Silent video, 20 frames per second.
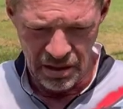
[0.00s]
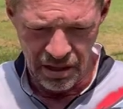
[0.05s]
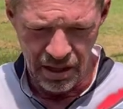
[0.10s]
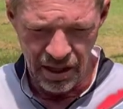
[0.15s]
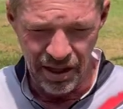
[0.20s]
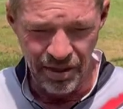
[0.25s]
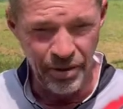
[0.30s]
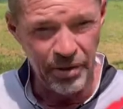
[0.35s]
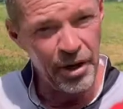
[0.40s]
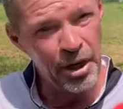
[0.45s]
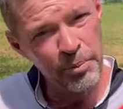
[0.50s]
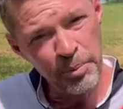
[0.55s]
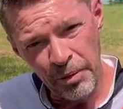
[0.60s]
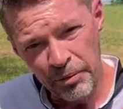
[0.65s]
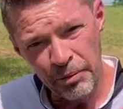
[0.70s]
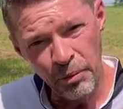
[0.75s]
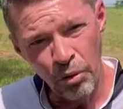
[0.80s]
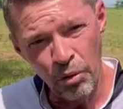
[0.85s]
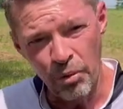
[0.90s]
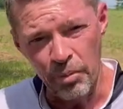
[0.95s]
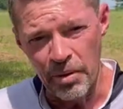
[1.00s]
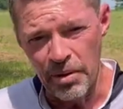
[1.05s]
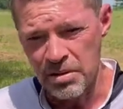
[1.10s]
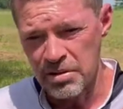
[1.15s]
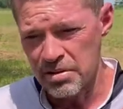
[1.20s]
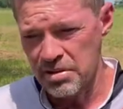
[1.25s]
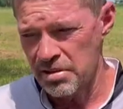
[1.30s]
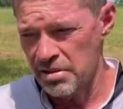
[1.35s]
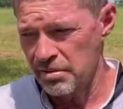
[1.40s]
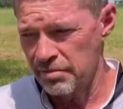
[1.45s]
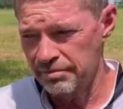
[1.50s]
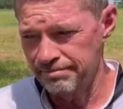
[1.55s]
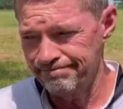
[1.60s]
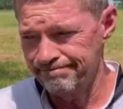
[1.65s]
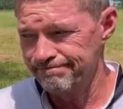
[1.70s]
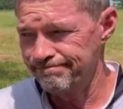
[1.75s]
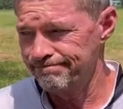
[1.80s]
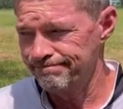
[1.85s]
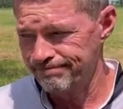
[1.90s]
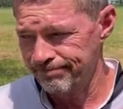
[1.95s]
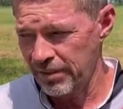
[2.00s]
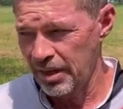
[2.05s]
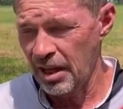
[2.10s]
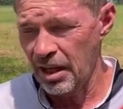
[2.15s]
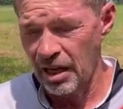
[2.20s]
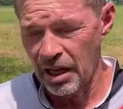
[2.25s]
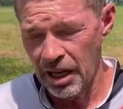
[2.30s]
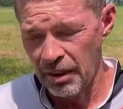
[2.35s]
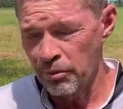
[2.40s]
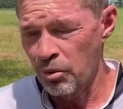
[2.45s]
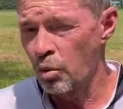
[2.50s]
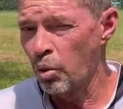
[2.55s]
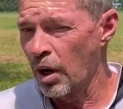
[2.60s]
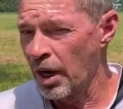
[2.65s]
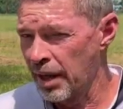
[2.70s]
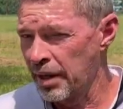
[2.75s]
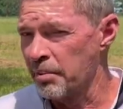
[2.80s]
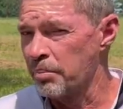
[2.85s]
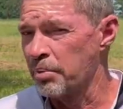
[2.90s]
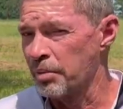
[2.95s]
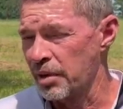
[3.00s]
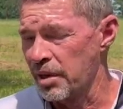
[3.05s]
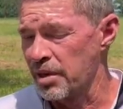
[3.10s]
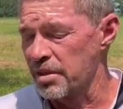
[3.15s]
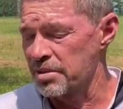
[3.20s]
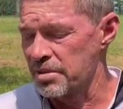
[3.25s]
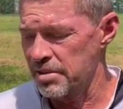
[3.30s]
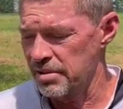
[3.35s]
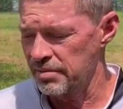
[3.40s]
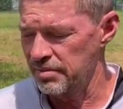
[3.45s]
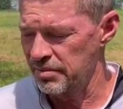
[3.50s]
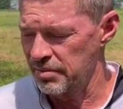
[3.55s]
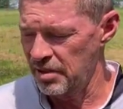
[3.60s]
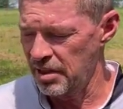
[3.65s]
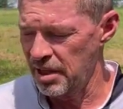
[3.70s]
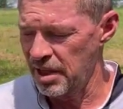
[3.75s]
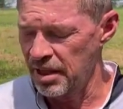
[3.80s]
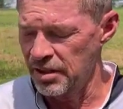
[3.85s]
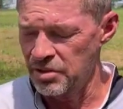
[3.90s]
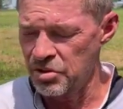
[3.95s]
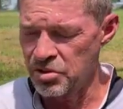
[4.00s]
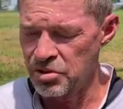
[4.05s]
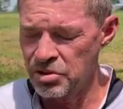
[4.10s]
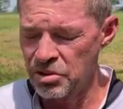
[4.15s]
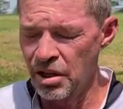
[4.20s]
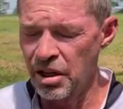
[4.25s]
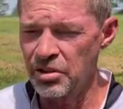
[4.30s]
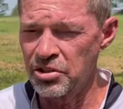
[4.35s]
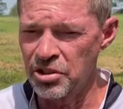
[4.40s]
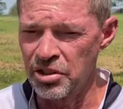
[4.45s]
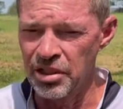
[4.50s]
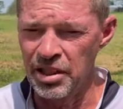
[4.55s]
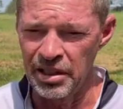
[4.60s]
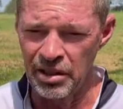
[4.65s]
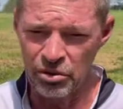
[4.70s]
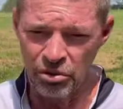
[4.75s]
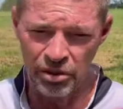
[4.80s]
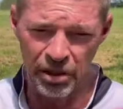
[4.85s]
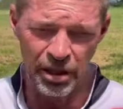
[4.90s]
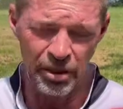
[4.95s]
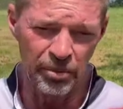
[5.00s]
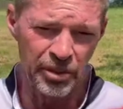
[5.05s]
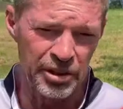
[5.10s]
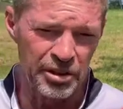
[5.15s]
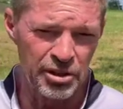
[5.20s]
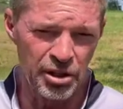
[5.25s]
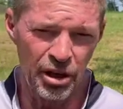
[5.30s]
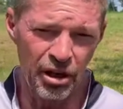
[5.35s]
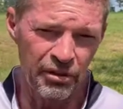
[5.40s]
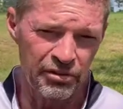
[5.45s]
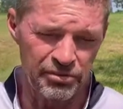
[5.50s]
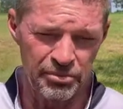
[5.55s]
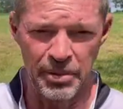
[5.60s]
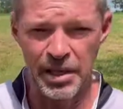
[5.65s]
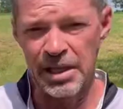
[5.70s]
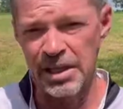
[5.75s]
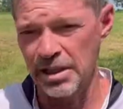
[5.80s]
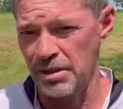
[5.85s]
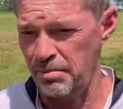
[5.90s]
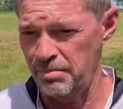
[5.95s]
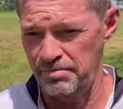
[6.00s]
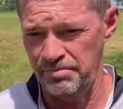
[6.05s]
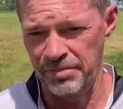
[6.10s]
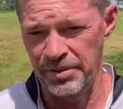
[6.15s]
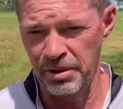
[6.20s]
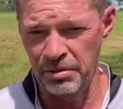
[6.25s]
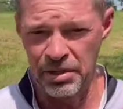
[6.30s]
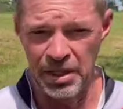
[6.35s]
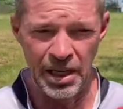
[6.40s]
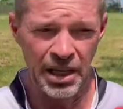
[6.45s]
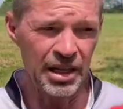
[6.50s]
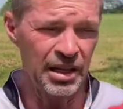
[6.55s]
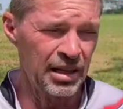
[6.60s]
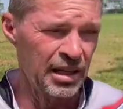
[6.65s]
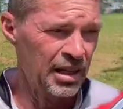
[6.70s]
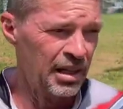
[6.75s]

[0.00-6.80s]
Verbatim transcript: and their performance, I'm quite impressed in such an incredibly tough medium, okay?